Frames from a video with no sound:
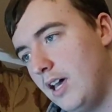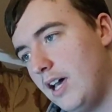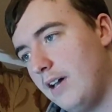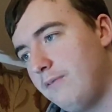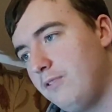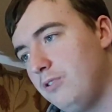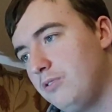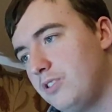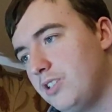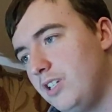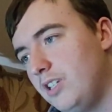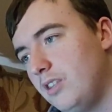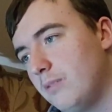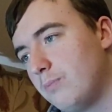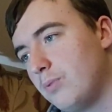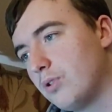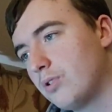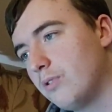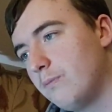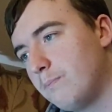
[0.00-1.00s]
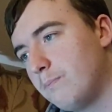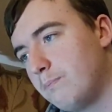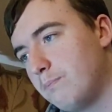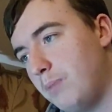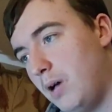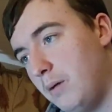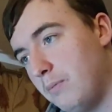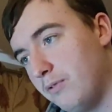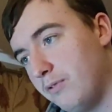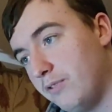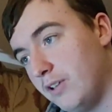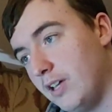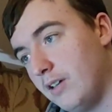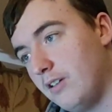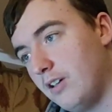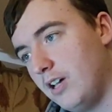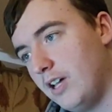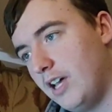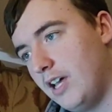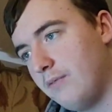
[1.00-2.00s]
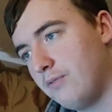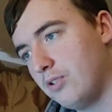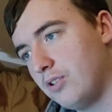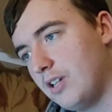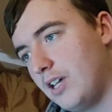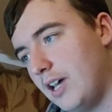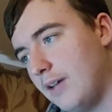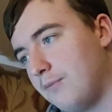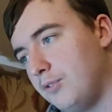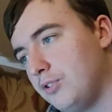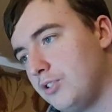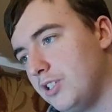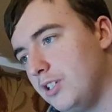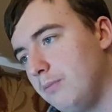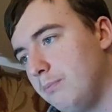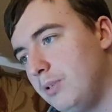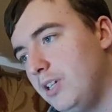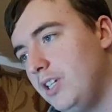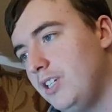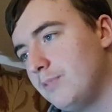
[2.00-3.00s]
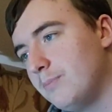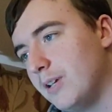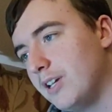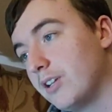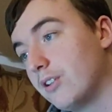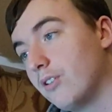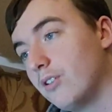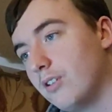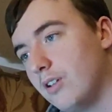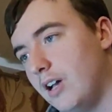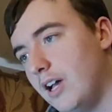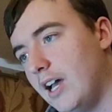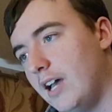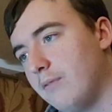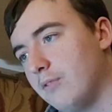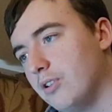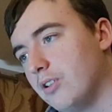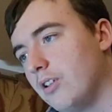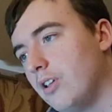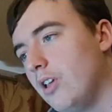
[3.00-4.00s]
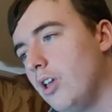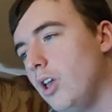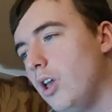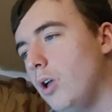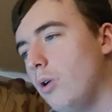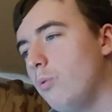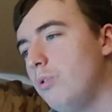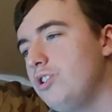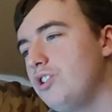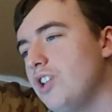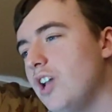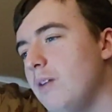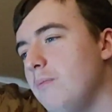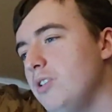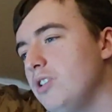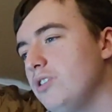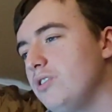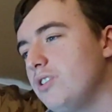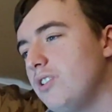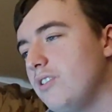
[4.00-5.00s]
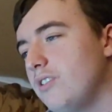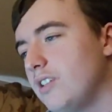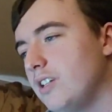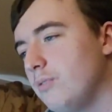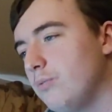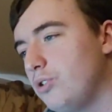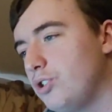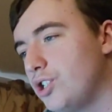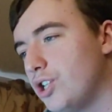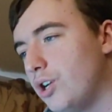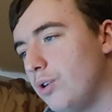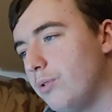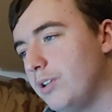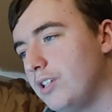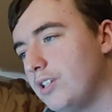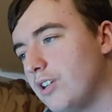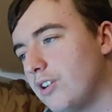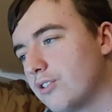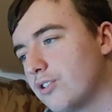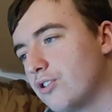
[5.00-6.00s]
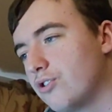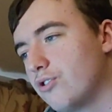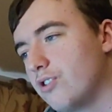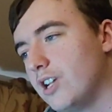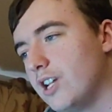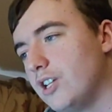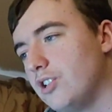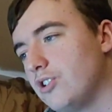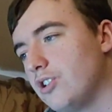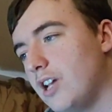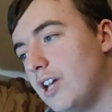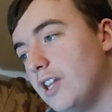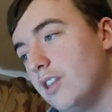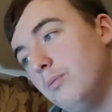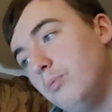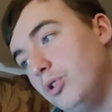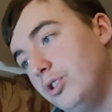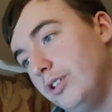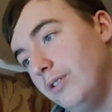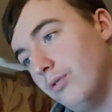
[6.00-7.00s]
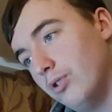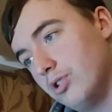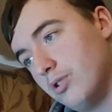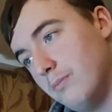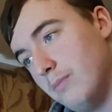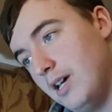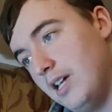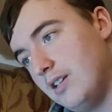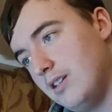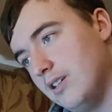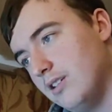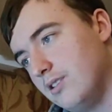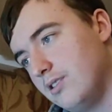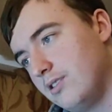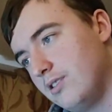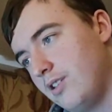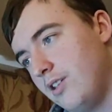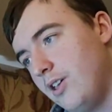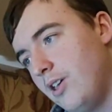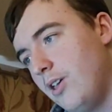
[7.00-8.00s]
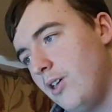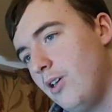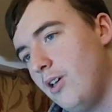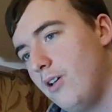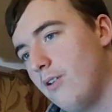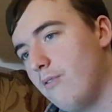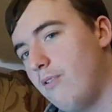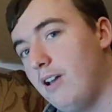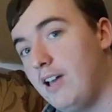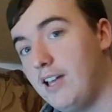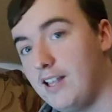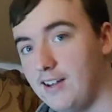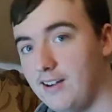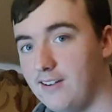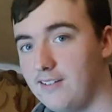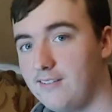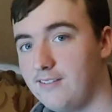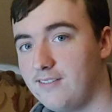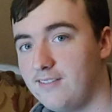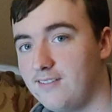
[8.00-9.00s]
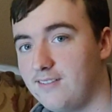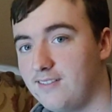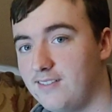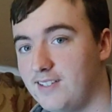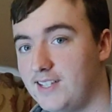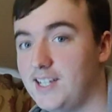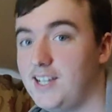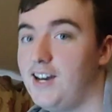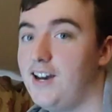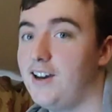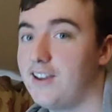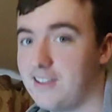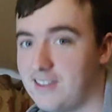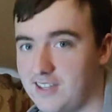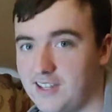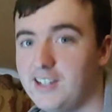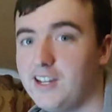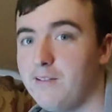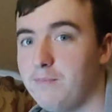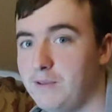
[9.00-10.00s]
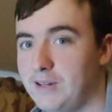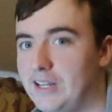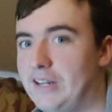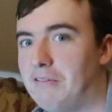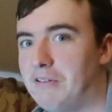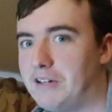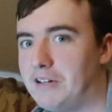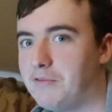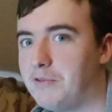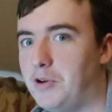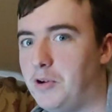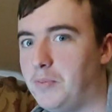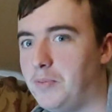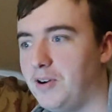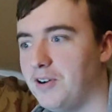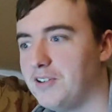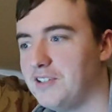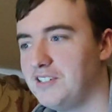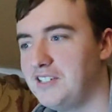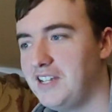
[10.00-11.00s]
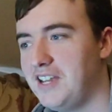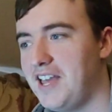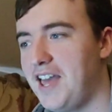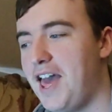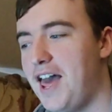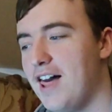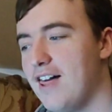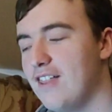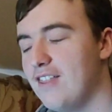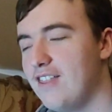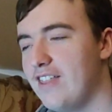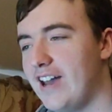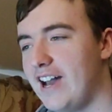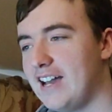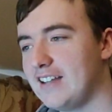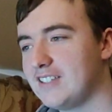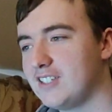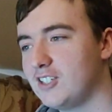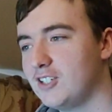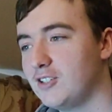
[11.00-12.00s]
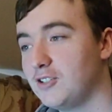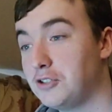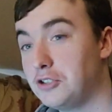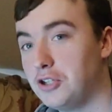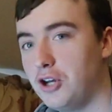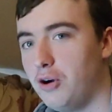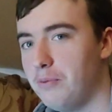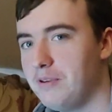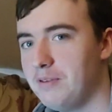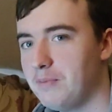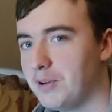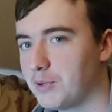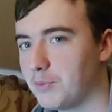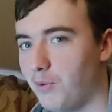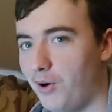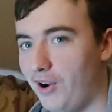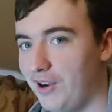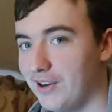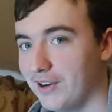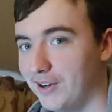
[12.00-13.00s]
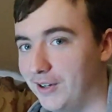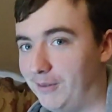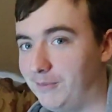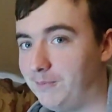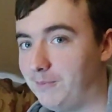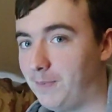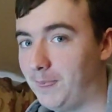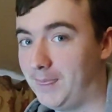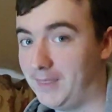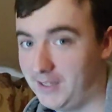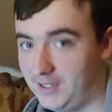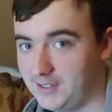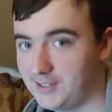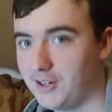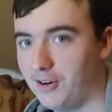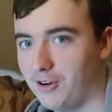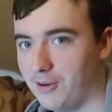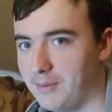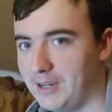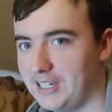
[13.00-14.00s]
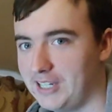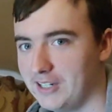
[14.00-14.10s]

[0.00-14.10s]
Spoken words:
Have you seen the Book of Boba Fett? I haven't. Have you seen Peacemaker? I haven't. Which cameos do you think will show in Doctor Strange and the Multiverse of Madness? Well, I think I've been hearing rumors that Tobey Maguire is going to